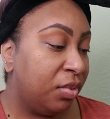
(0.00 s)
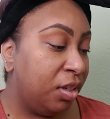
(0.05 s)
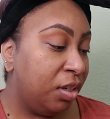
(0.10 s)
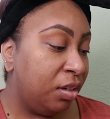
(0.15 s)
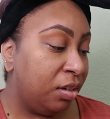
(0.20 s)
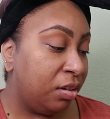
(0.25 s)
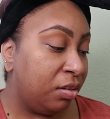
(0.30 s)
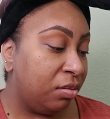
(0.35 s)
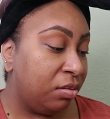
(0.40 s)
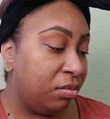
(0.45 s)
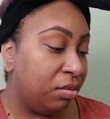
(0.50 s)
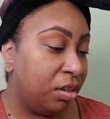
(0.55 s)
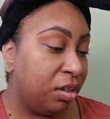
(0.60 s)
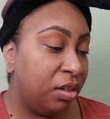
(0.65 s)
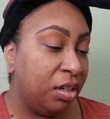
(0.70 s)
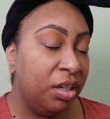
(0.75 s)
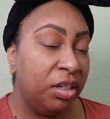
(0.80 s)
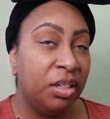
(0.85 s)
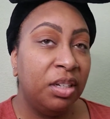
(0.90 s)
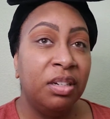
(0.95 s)
you know,
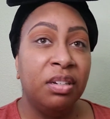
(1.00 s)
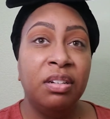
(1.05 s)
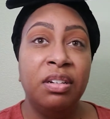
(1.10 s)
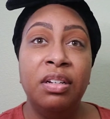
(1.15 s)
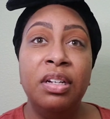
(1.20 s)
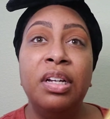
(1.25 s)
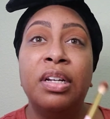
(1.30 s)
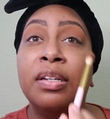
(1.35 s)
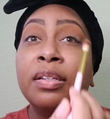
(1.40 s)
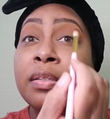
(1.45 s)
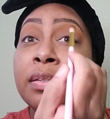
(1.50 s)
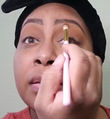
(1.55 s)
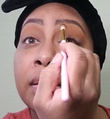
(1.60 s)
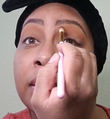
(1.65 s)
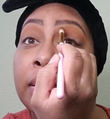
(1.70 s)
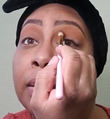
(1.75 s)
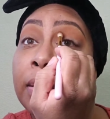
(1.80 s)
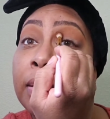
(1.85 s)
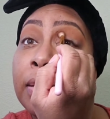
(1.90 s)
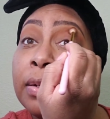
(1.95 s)
collecting dust.
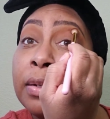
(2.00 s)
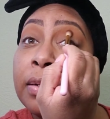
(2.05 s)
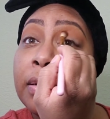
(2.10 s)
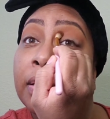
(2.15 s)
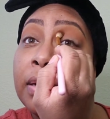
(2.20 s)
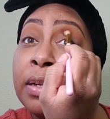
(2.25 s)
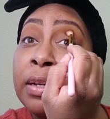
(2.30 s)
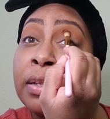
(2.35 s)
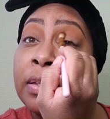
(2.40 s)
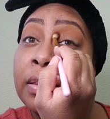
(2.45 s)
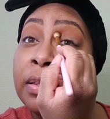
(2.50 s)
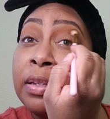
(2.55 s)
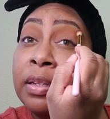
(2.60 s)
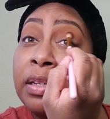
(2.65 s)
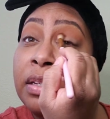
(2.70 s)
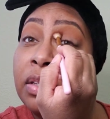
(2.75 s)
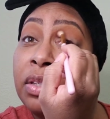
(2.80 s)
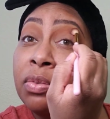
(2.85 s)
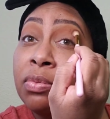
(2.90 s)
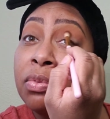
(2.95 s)
And
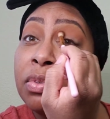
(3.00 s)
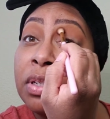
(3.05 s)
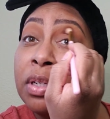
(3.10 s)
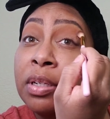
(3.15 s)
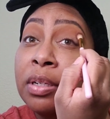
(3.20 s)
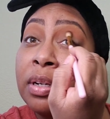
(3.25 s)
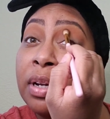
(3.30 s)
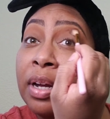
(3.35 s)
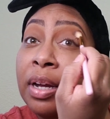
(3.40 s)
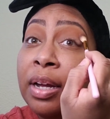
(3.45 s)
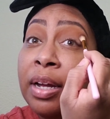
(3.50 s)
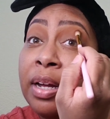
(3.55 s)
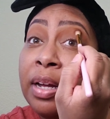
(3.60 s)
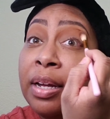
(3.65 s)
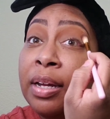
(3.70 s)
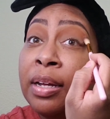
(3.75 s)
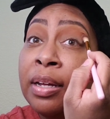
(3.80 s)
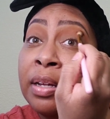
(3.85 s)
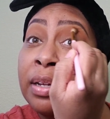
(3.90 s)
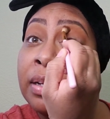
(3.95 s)
this one,
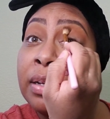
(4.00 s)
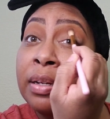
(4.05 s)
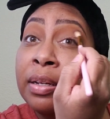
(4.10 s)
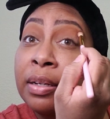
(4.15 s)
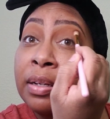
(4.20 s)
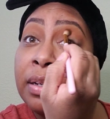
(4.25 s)
I